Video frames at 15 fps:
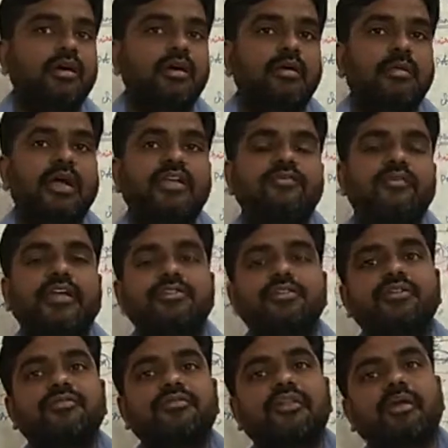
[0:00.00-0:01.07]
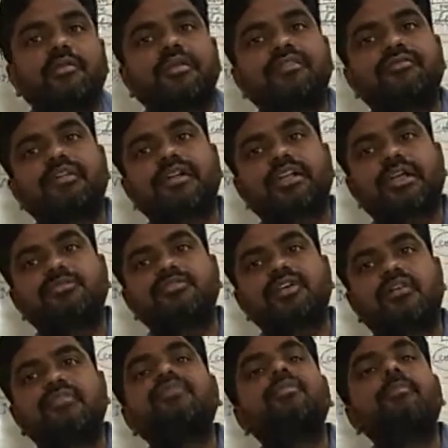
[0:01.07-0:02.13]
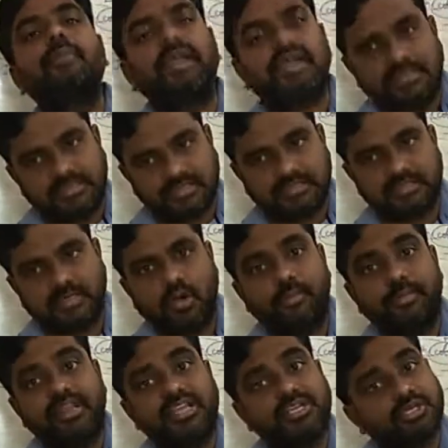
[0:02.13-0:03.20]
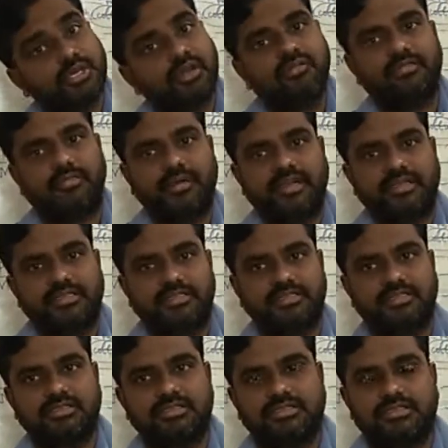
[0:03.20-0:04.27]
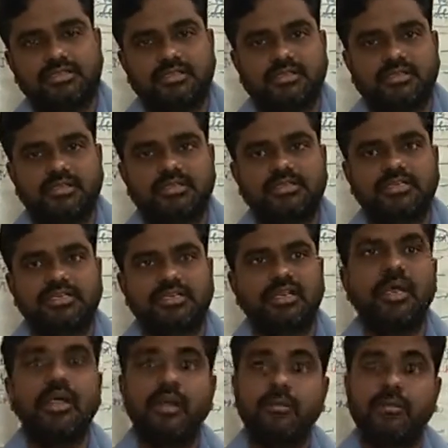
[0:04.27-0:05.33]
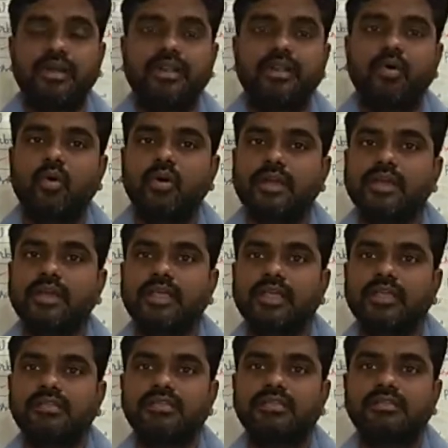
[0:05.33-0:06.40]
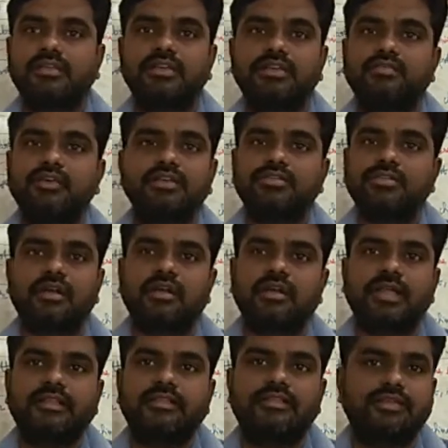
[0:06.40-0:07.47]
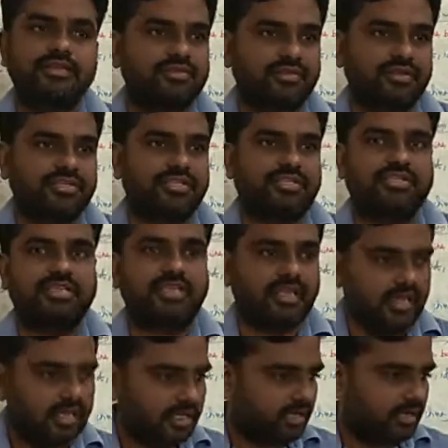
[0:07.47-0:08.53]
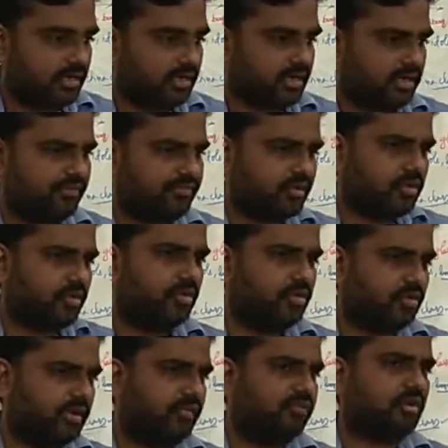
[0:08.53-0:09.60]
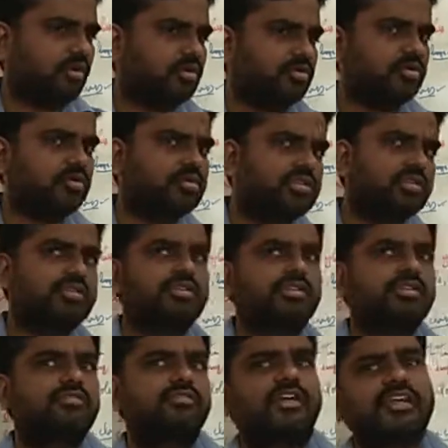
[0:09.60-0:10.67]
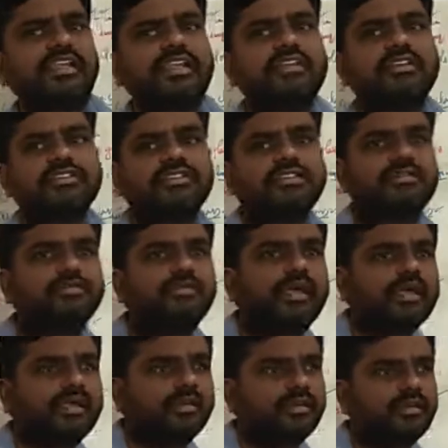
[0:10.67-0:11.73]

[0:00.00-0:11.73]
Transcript: manufactured from different types of metals, combination of metals, isn't it? But in olden days it was not like the situation. See, if you have gone to just 20 years back,